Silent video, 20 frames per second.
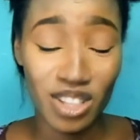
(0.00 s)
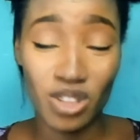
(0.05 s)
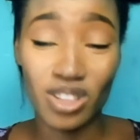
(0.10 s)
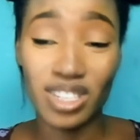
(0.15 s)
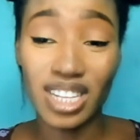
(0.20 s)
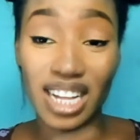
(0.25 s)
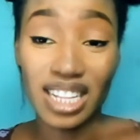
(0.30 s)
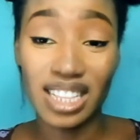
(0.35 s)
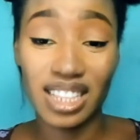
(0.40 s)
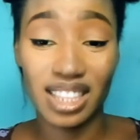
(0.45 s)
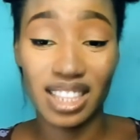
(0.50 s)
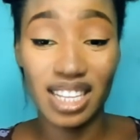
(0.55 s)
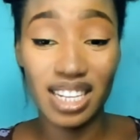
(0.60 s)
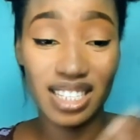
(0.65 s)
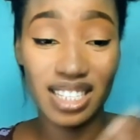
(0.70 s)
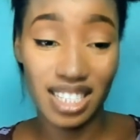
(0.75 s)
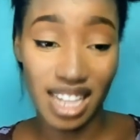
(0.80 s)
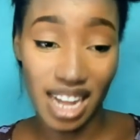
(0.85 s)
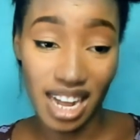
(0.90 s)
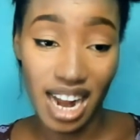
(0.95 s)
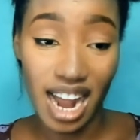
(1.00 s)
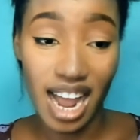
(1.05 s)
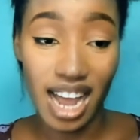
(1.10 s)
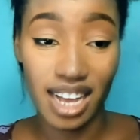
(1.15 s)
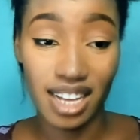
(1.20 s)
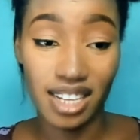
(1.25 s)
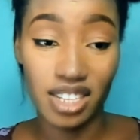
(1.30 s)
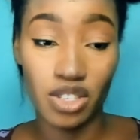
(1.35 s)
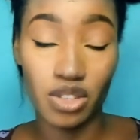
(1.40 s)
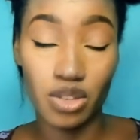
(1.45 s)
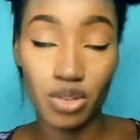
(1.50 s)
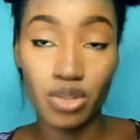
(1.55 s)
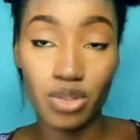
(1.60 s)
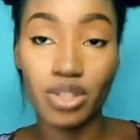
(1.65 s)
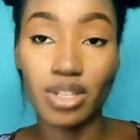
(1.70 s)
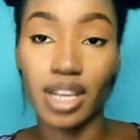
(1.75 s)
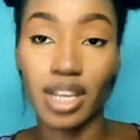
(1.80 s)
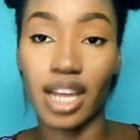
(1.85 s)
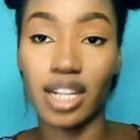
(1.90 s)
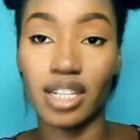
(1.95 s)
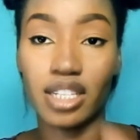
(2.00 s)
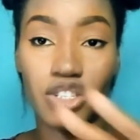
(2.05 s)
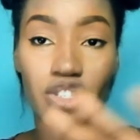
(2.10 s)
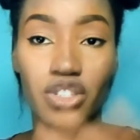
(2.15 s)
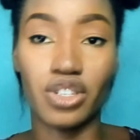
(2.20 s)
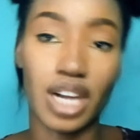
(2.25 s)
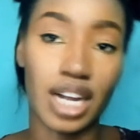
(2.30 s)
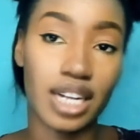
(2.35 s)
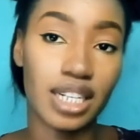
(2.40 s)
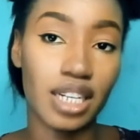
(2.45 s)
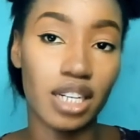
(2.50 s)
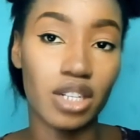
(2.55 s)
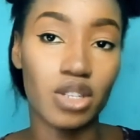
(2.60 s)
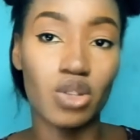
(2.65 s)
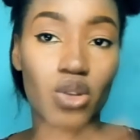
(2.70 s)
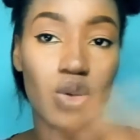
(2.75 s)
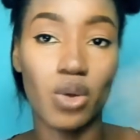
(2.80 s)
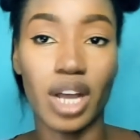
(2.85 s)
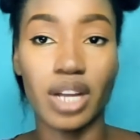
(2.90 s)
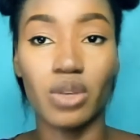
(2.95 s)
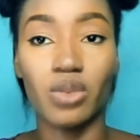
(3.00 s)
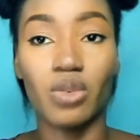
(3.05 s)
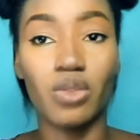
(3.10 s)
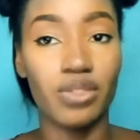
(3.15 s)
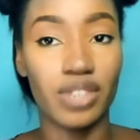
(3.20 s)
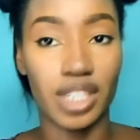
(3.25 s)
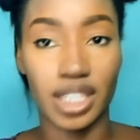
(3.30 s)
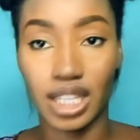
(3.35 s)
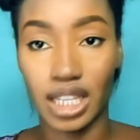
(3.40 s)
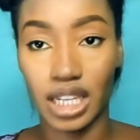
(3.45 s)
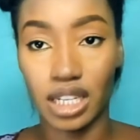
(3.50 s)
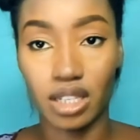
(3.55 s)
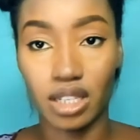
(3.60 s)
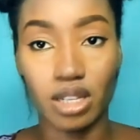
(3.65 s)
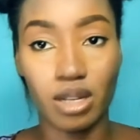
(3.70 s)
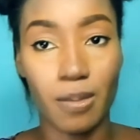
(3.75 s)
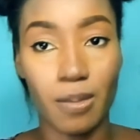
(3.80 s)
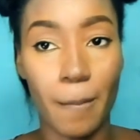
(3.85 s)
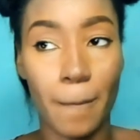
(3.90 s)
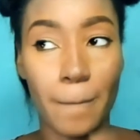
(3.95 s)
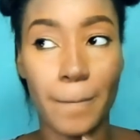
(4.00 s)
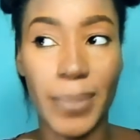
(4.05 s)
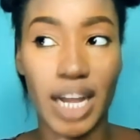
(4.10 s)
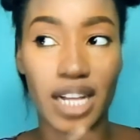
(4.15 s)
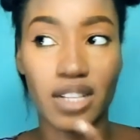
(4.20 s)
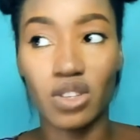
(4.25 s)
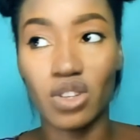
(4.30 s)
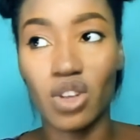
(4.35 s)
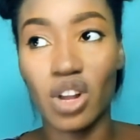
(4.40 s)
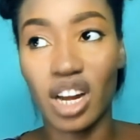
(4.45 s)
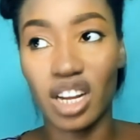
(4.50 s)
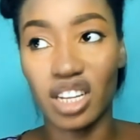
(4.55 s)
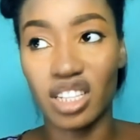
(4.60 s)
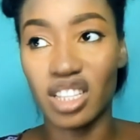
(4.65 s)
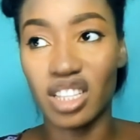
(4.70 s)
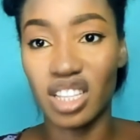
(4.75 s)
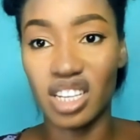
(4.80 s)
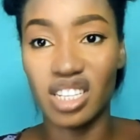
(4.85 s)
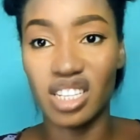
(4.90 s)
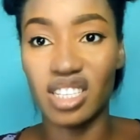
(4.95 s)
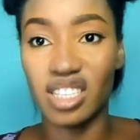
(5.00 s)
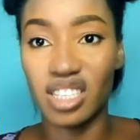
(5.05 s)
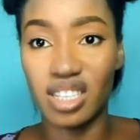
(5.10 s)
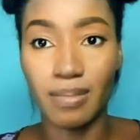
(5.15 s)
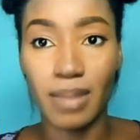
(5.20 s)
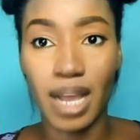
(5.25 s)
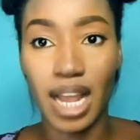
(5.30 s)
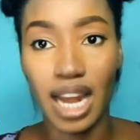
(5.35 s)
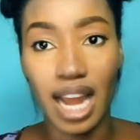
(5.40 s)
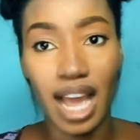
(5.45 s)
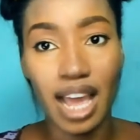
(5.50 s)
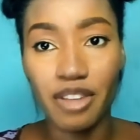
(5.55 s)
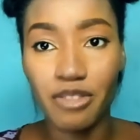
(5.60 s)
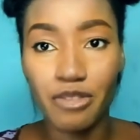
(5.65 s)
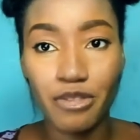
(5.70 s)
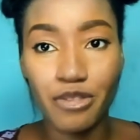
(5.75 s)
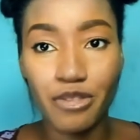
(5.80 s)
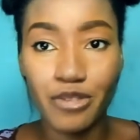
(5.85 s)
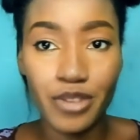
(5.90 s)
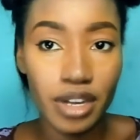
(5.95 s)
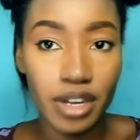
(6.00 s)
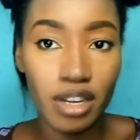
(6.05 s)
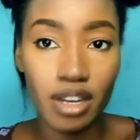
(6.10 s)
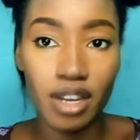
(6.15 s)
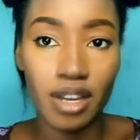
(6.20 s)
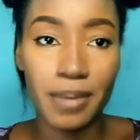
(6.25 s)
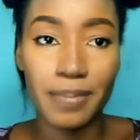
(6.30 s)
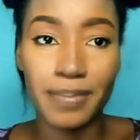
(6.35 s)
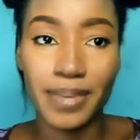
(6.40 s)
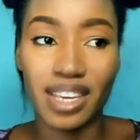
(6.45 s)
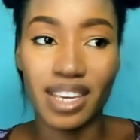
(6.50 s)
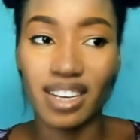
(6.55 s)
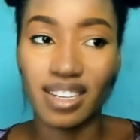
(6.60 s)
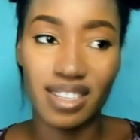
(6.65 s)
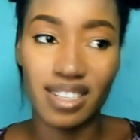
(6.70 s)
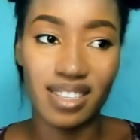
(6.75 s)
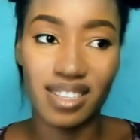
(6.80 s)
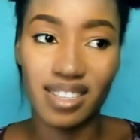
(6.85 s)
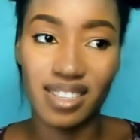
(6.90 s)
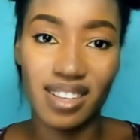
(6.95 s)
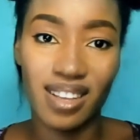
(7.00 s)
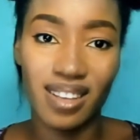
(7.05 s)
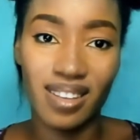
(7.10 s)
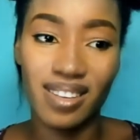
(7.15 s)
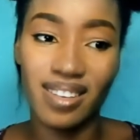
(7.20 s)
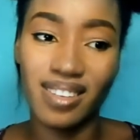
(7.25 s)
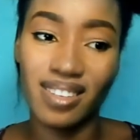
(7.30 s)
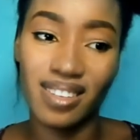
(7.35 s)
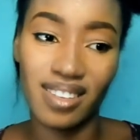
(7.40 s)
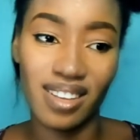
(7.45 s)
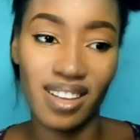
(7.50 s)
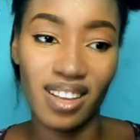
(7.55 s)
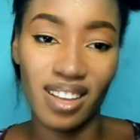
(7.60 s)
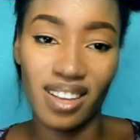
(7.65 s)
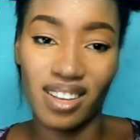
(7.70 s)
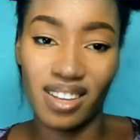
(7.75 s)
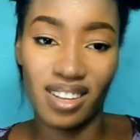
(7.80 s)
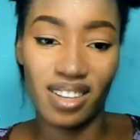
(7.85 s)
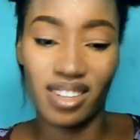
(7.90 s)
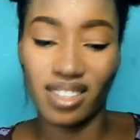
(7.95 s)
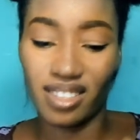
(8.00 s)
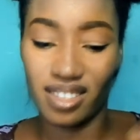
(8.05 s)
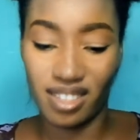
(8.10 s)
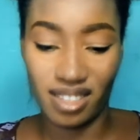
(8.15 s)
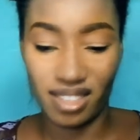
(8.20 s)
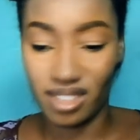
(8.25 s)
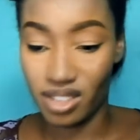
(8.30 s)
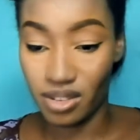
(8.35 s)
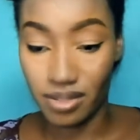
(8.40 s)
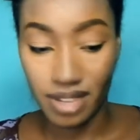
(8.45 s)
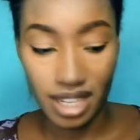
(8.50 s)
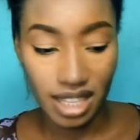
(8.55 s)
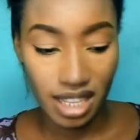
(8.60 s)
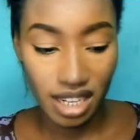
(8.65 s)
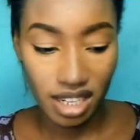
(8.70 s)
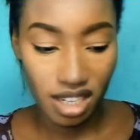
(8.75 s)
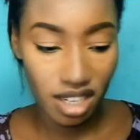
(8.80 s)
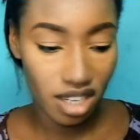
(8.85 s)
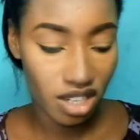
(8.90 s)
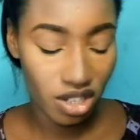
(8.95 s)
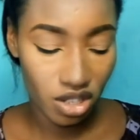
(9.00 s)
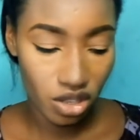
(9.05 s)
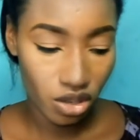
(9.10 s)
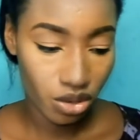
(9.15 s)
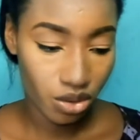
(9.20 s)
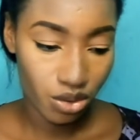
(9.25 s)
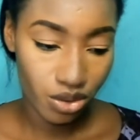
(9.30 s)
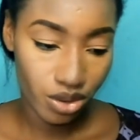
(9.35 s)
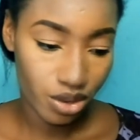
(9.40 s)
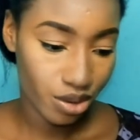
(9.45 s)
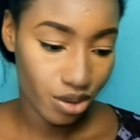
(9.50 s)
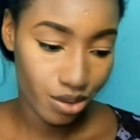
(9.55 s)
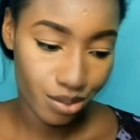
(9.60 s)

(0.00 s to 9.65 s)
Those are things that I use to get distracted so I don't overthink some particular things in my life because overthinking is not good.